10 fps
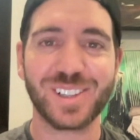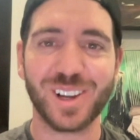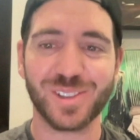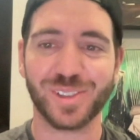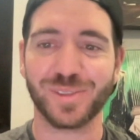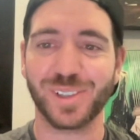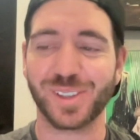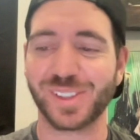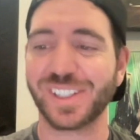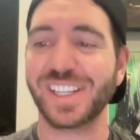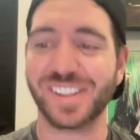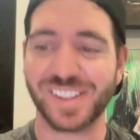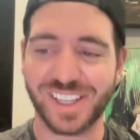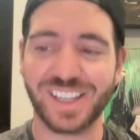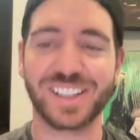closer, folks. He's
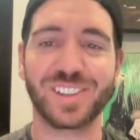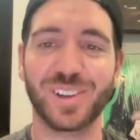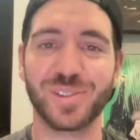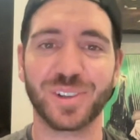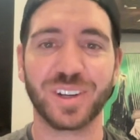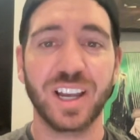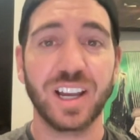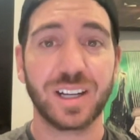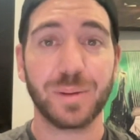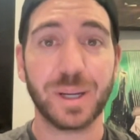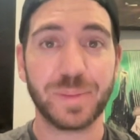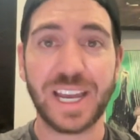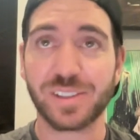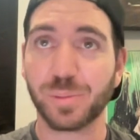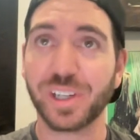getting closer. Coming up
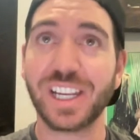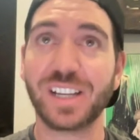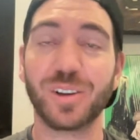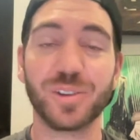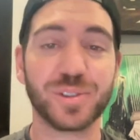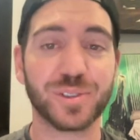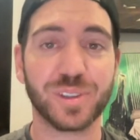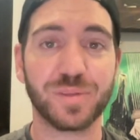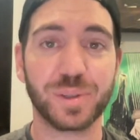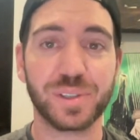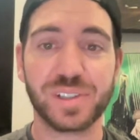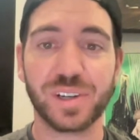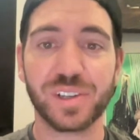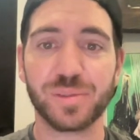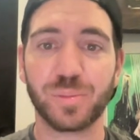next, we're getting closer to the Phillies
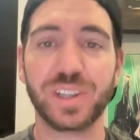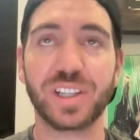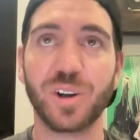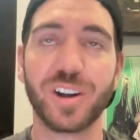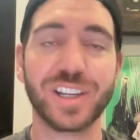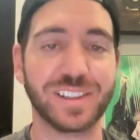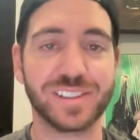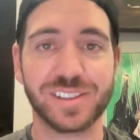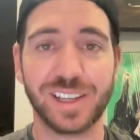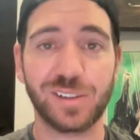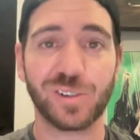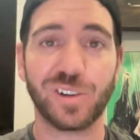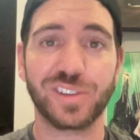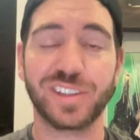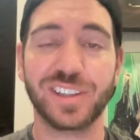series with the Guardians. It's later
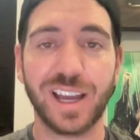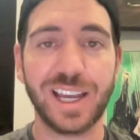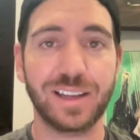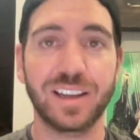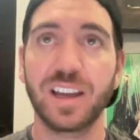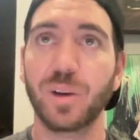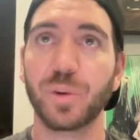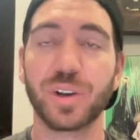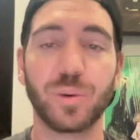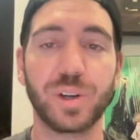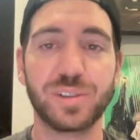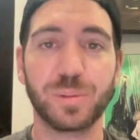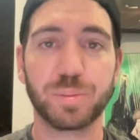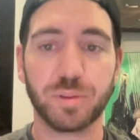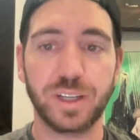on tonight. We're going
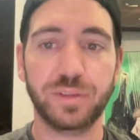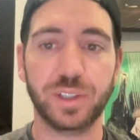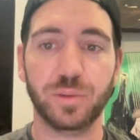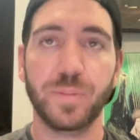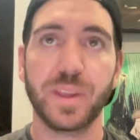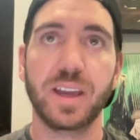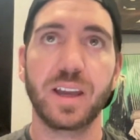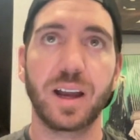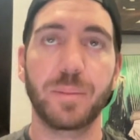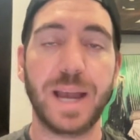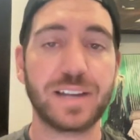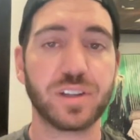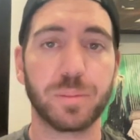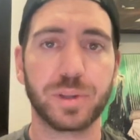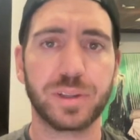to preview a
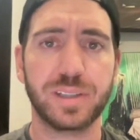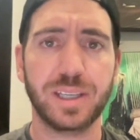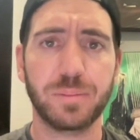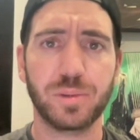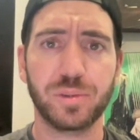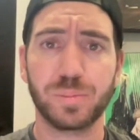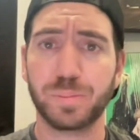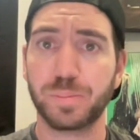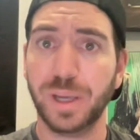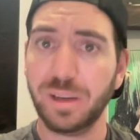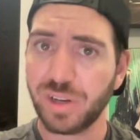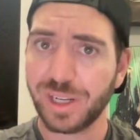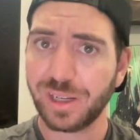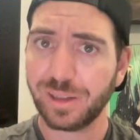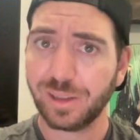matchup with the team whose
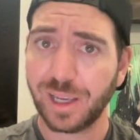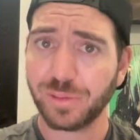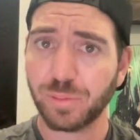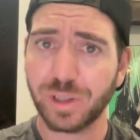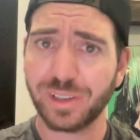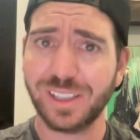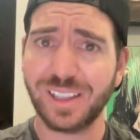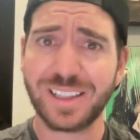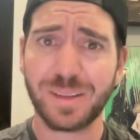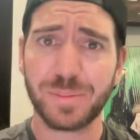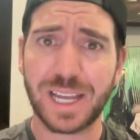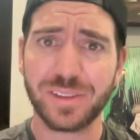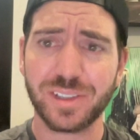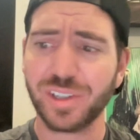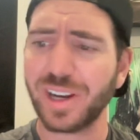pitching has really let them
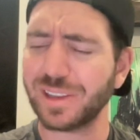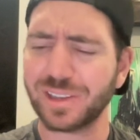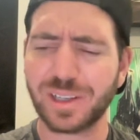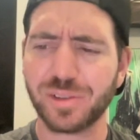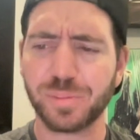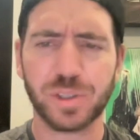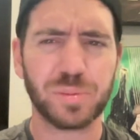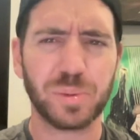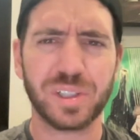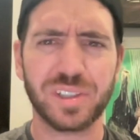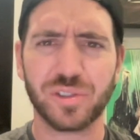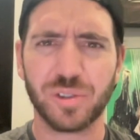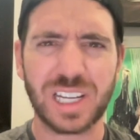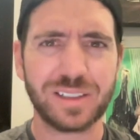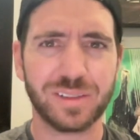down this year. I thought that was supposed to be one of the
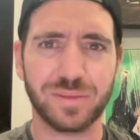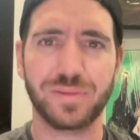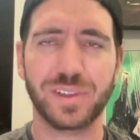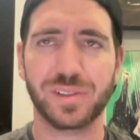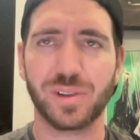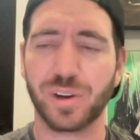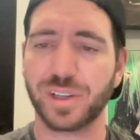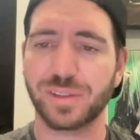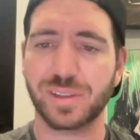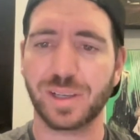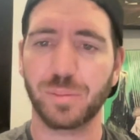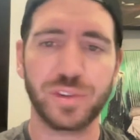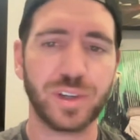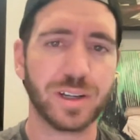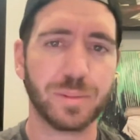strengths of this Guardians team. We'll
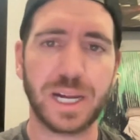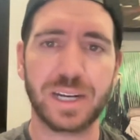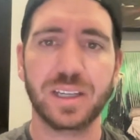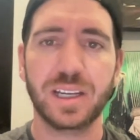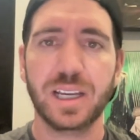talk about it